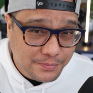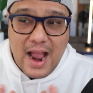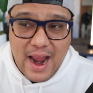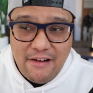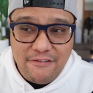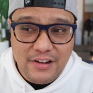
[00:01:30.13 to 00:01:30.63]

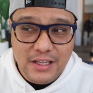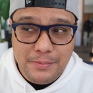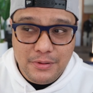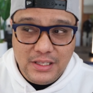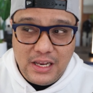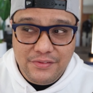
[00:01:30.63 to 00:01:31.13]
I really
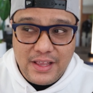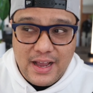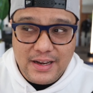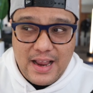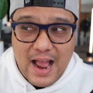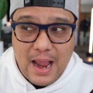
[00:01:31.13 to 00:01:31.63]
believe
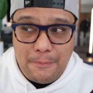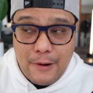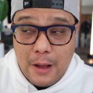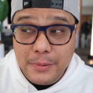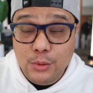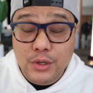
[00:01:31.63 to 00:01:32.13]
that I
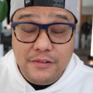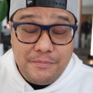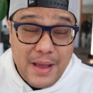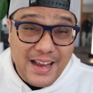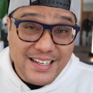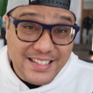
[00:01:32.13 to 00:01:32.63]
probably would have
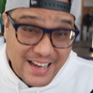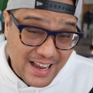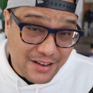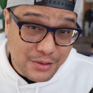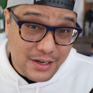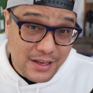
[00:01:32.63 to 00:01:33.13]
maxed
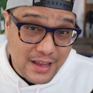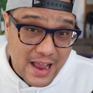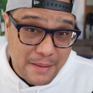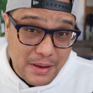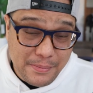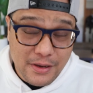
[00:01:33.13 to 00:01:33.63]
out
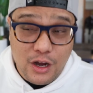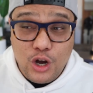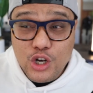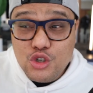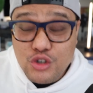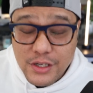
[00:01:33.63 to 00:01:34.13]
at maybe
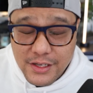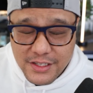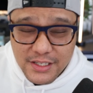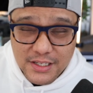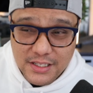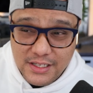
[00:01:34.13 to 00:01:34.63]

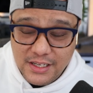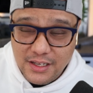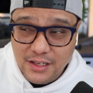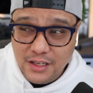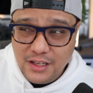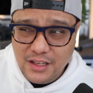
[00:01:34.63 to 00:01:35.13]
160,